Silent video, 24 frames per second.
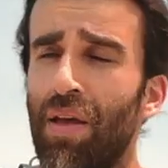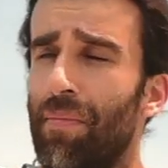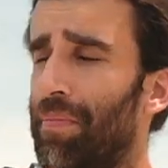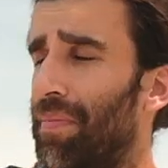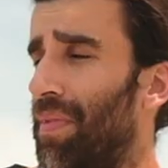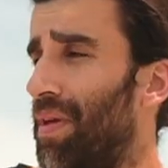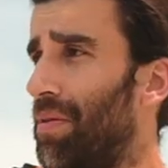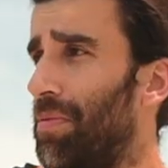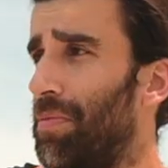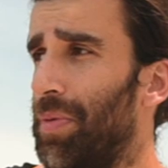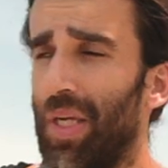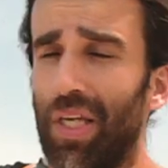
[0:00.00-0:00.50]

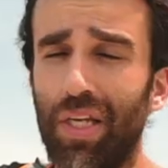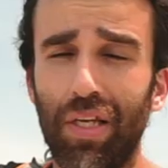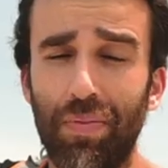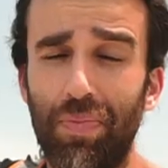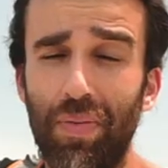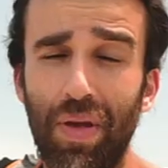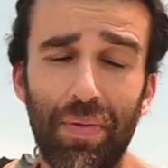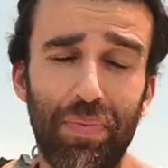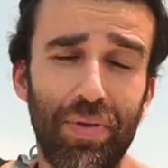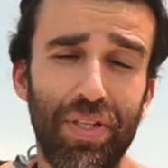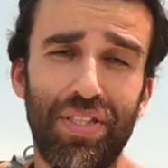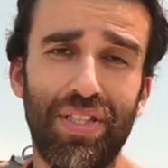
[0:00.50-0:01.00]
Maybe
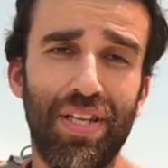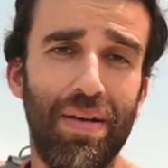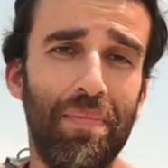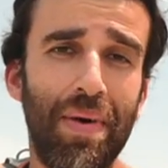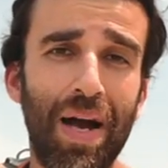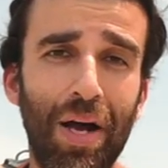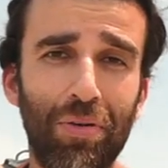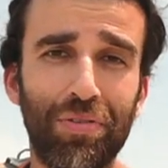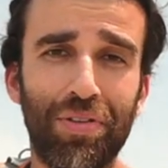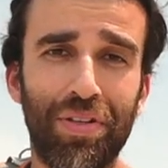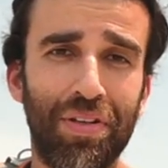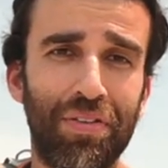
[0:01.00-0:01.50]
it's a
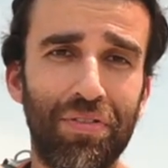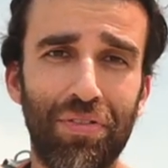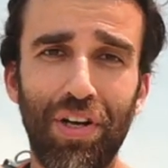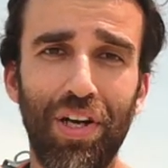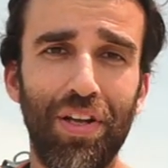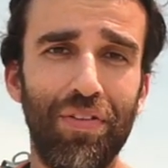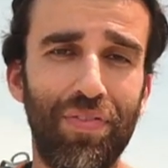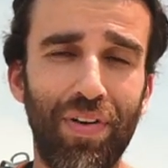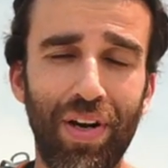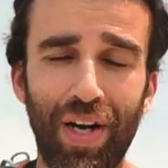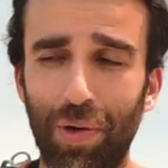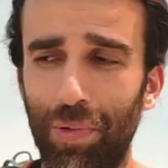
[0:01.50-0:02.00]
mountain
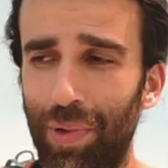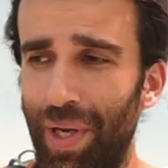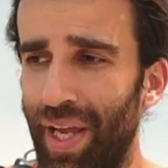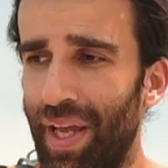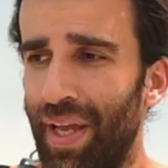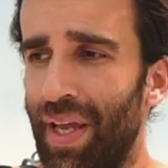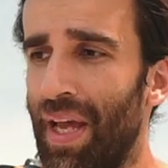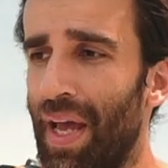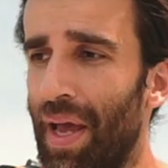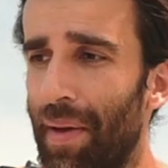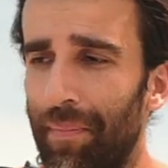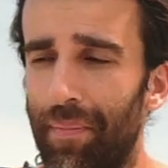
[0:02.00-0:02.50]
really far away,
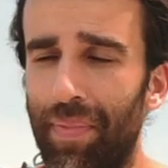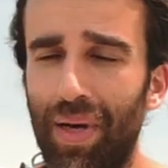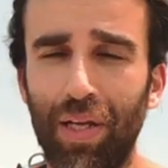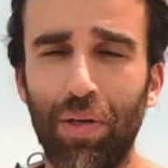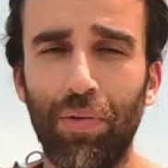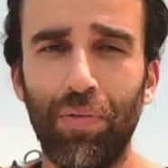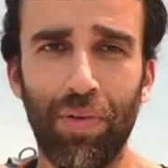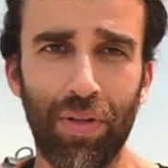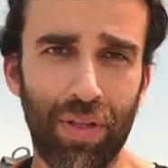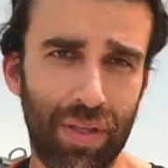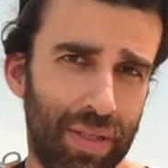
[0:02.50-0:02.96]
but